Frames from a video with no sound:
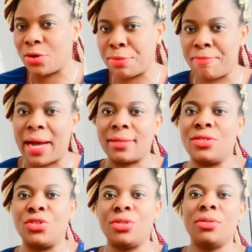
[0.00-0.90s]
going back
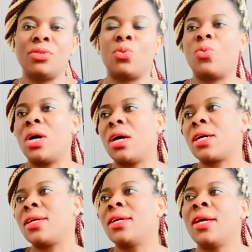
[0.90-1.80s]
to
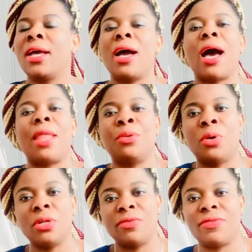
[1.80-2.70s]
work and
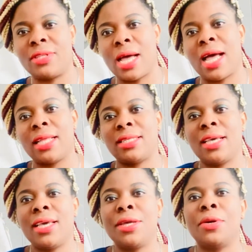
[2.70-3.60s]
all of that,
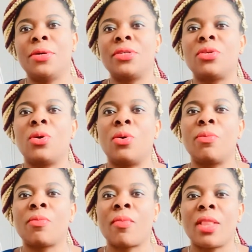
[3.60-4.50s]
you know,
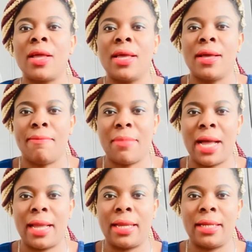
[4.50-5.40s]
so
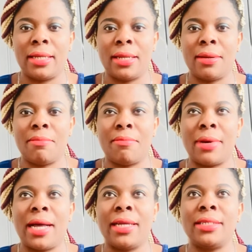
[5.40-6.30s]
my
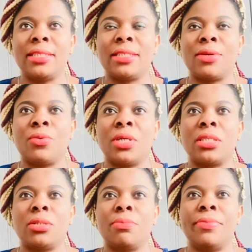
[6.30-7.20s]
this thing
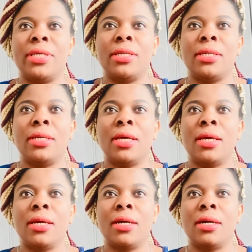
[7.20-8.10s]
was to be
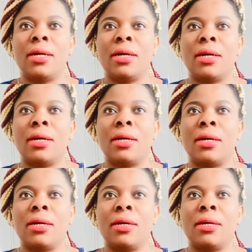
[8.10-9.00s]

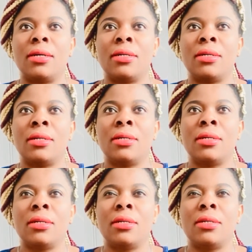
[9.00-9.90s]

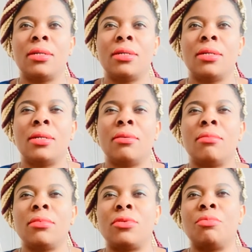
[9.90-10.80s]

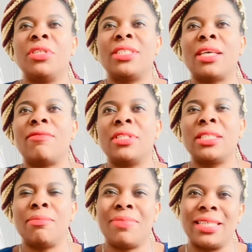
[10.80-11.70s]

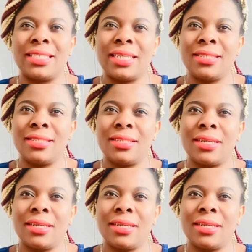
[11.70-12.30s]
70%.